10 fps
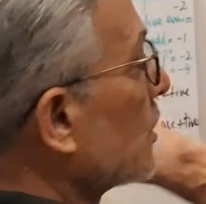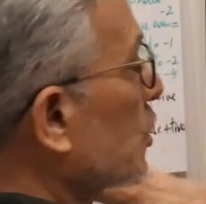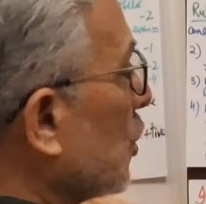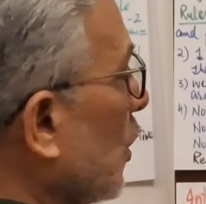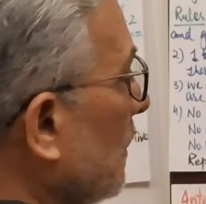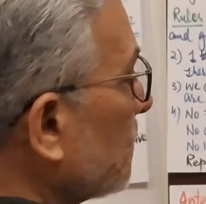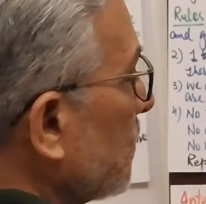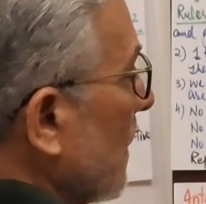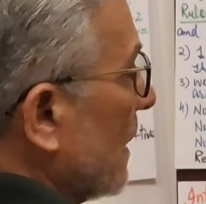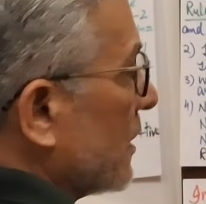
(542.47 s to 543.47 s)
So,
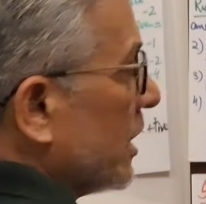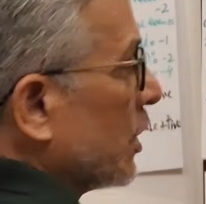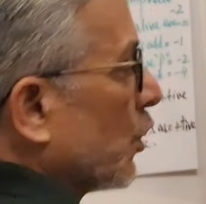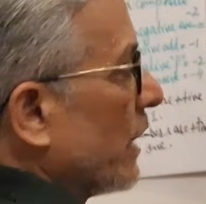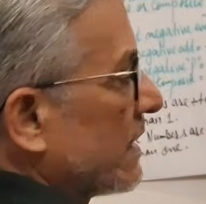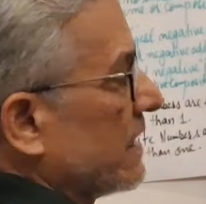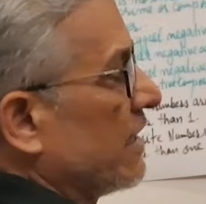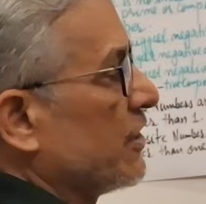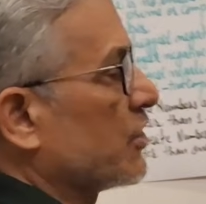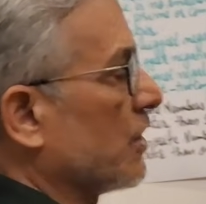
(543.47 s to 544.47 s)
0 is
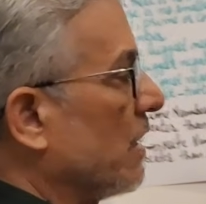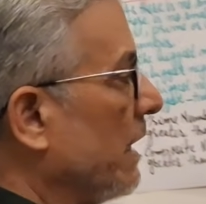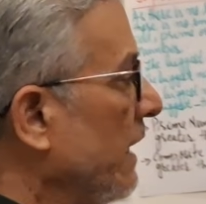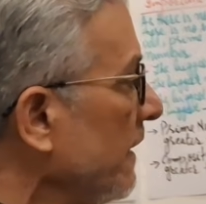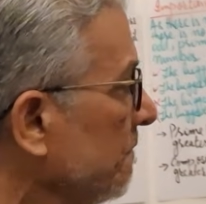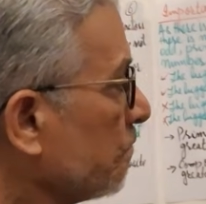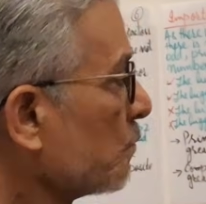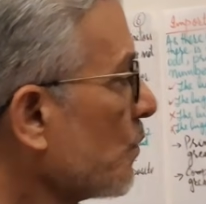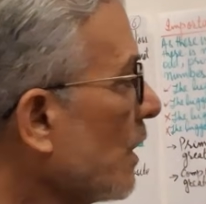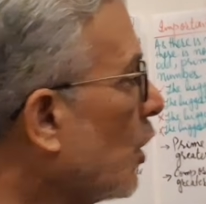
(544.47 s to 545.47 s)
additional in
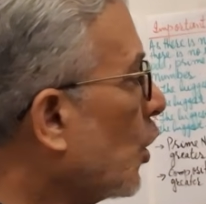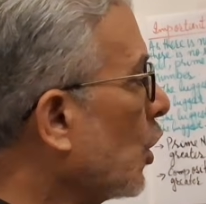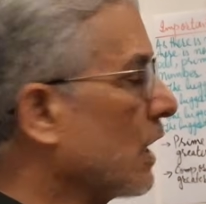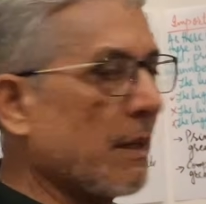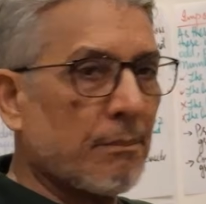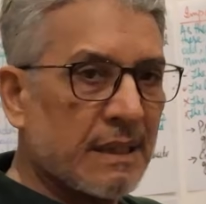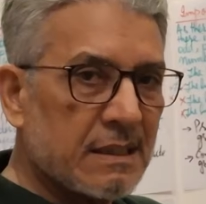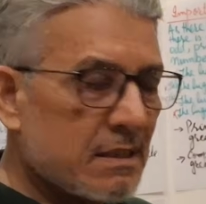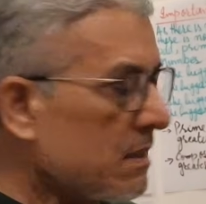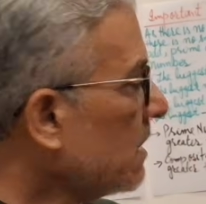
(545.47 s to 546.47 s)
whole
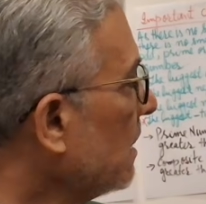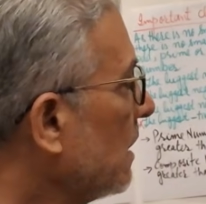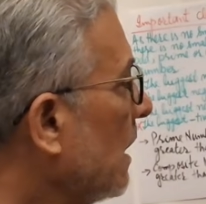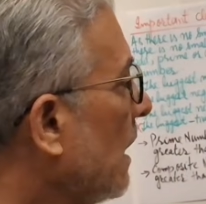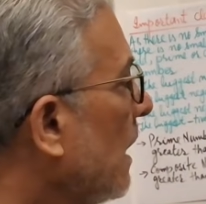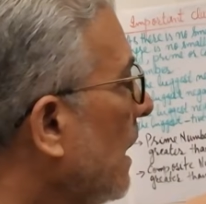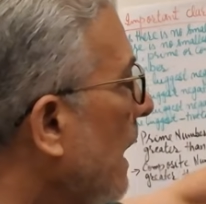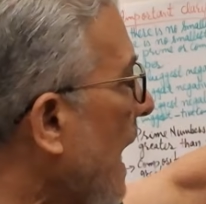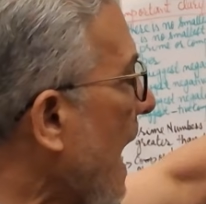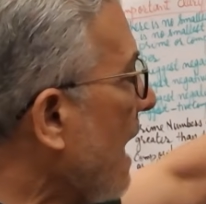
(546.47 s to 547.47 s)
numbers.
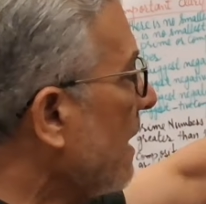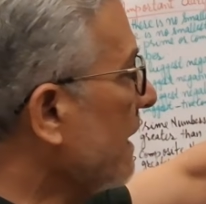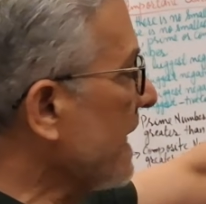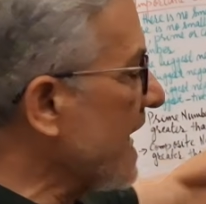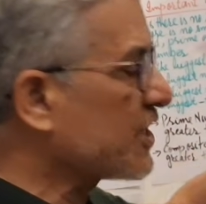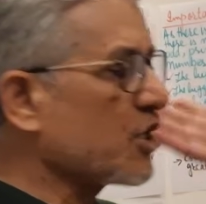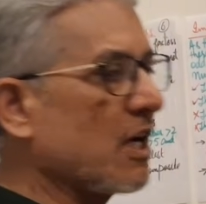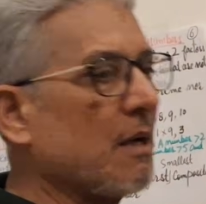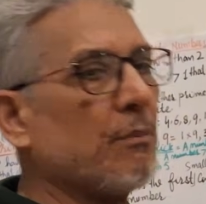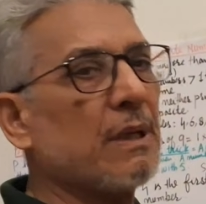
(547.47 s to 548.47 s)

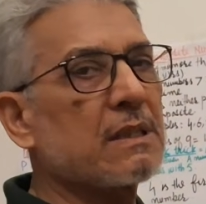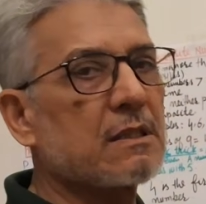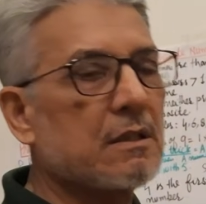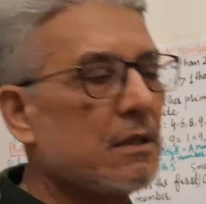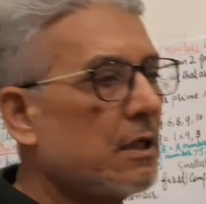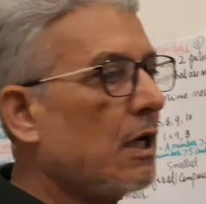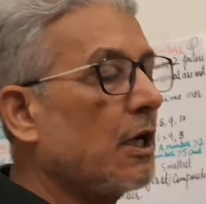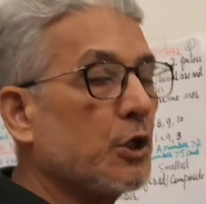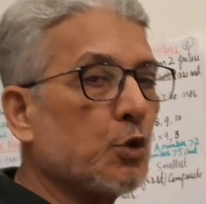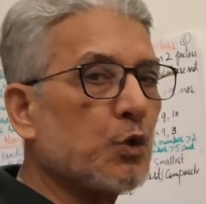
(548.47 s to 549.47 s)
Natural numbers
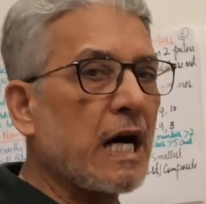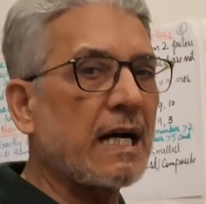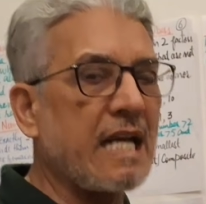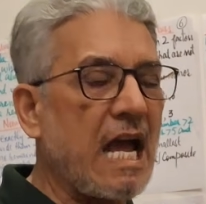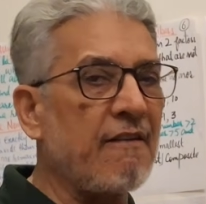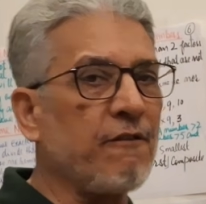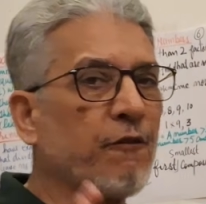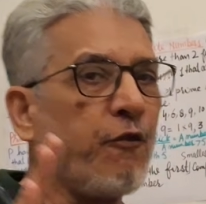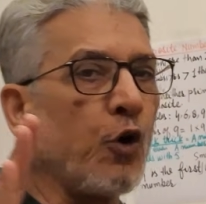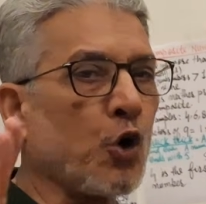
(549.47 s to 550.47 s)
do not have
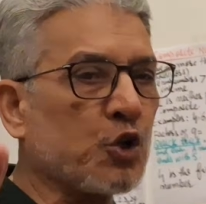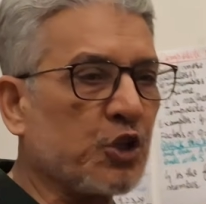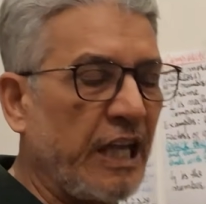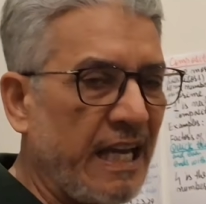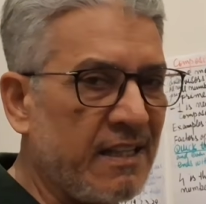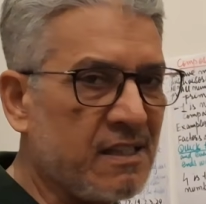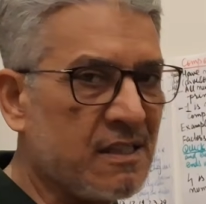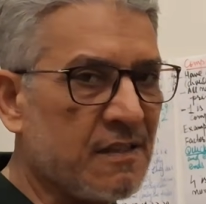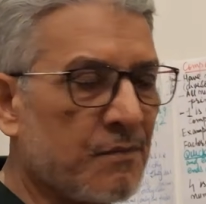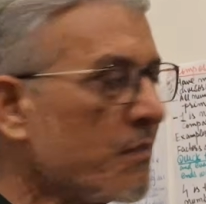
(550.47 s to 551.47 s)
4
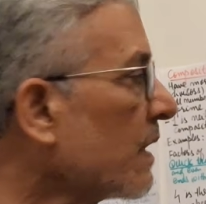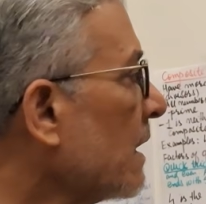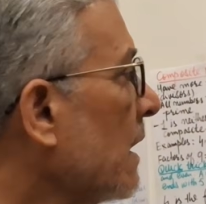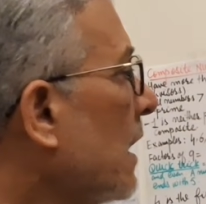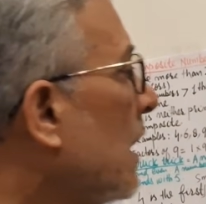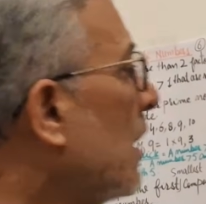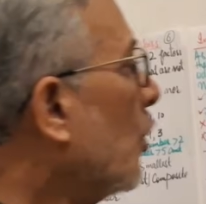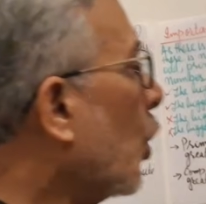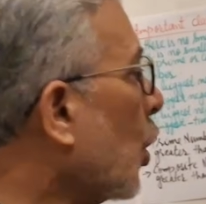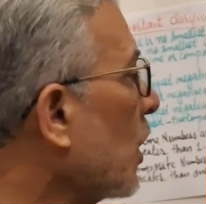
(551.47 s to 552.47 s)
things.
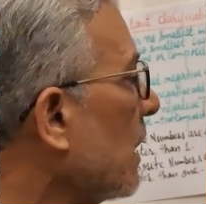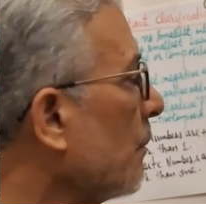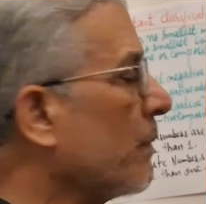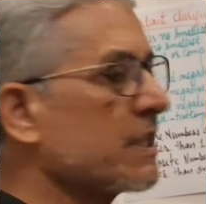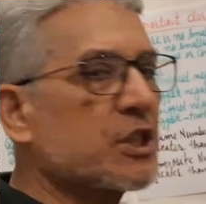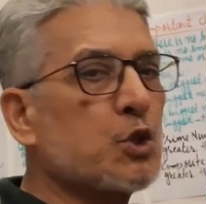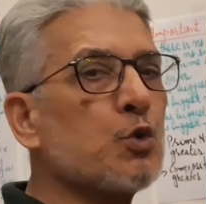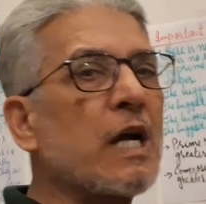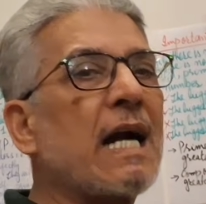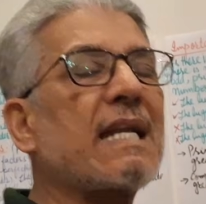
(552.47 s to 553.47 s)
Whole numbers
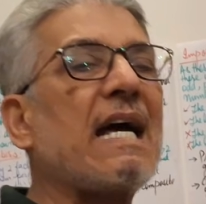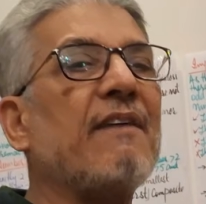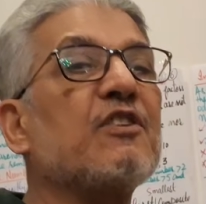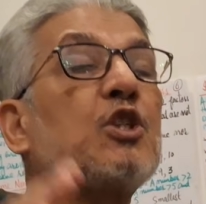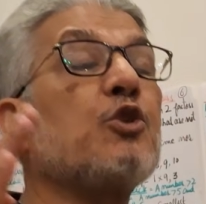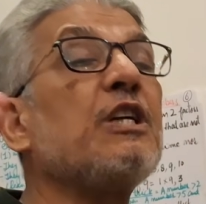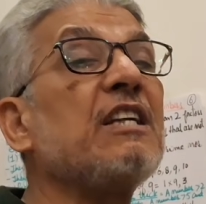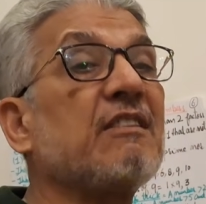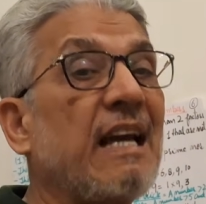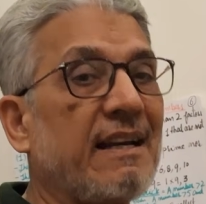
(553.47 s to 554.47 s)
do not have
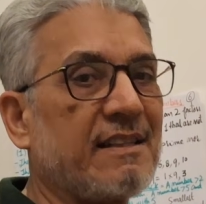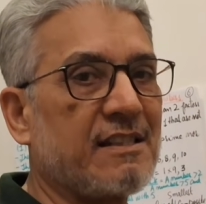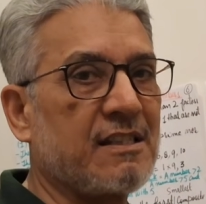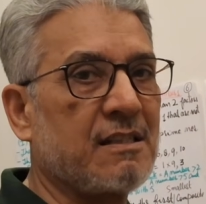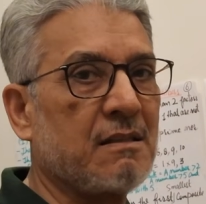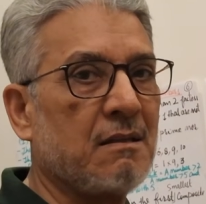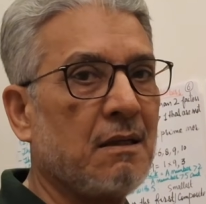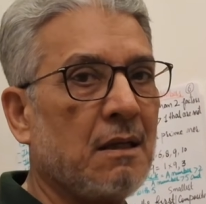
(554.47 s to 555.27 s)
3 things.